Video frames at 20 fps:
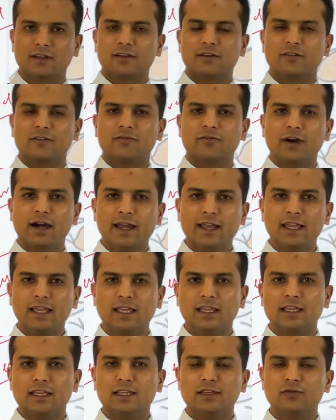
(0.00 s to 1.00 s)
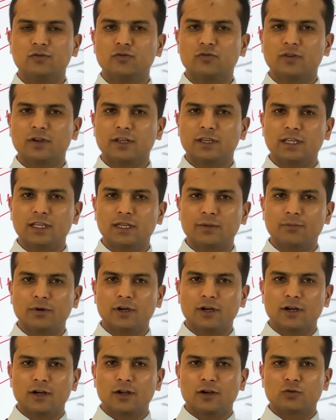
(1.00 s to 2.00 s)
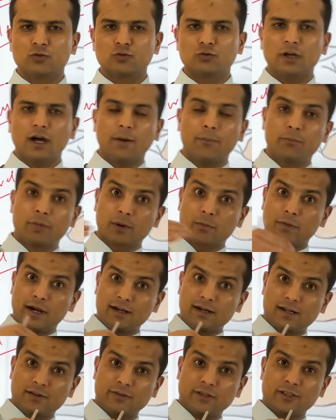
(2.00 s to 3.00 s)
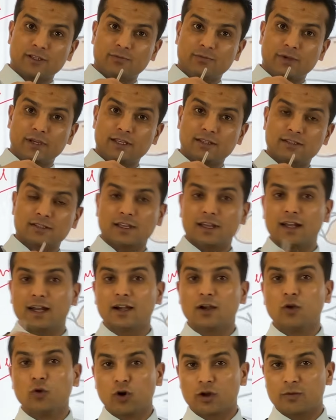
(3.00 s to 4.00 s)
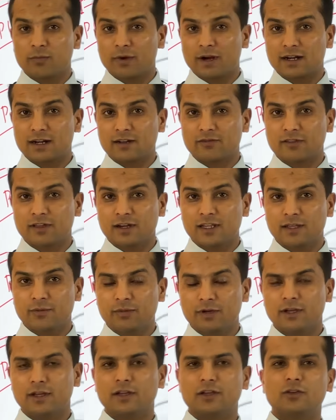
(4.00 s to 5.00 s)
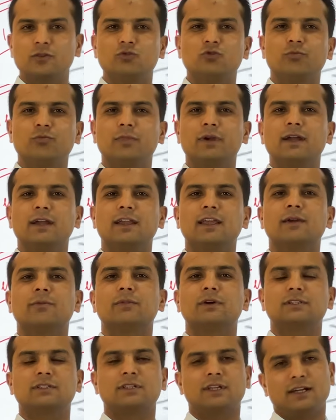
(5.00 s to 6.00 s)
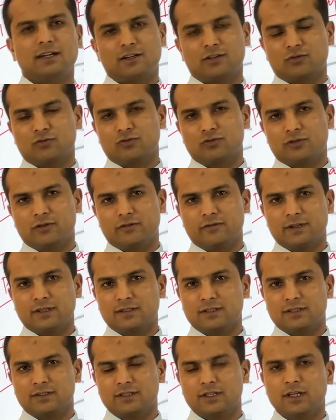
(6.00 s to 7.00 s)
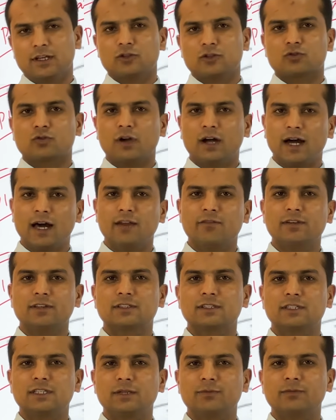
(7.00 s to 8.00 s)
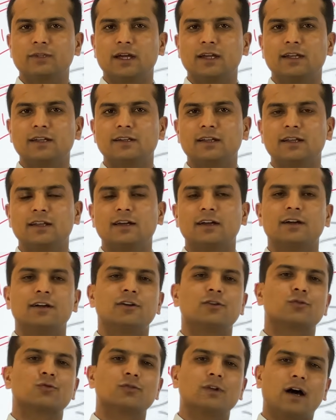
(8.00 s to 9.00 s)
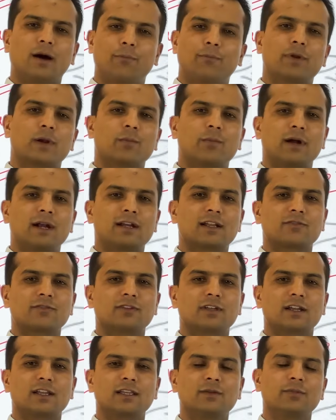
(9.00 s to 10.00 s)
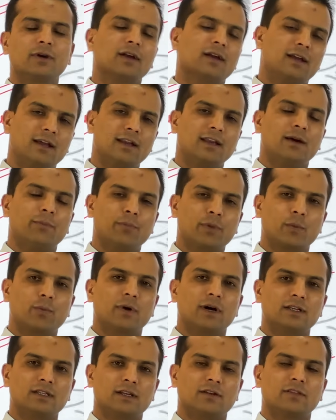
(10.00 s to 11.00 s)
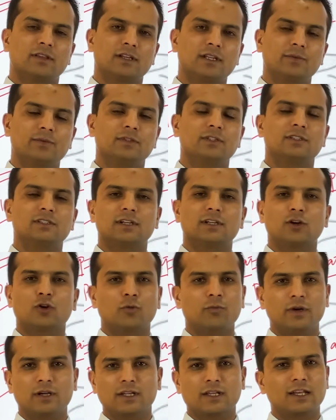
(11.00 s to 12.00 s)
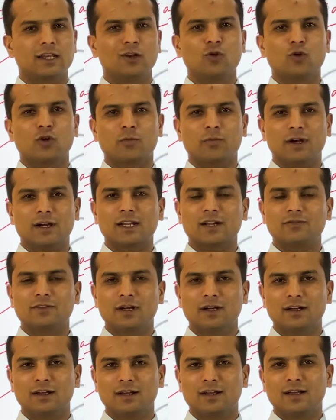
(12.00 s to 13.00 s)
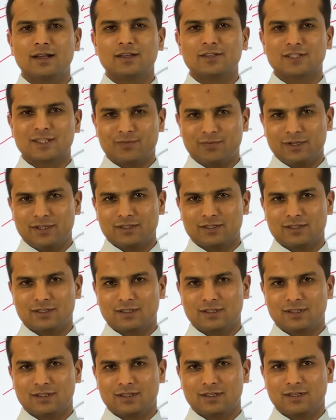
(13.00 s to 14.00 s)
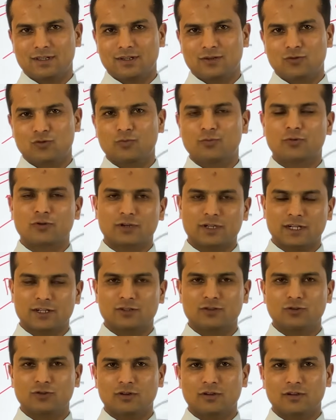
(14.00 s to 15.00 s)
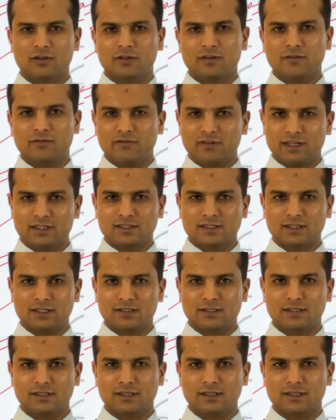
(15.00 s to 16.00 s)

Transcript: Why? If you will keep to the upper border of the space and lower border of the rib, you may damage the intercostal vessels. So always keep the needle to the upper border of the rib and upper border of the rib. This is automatically lower border of the space to protect your vessels.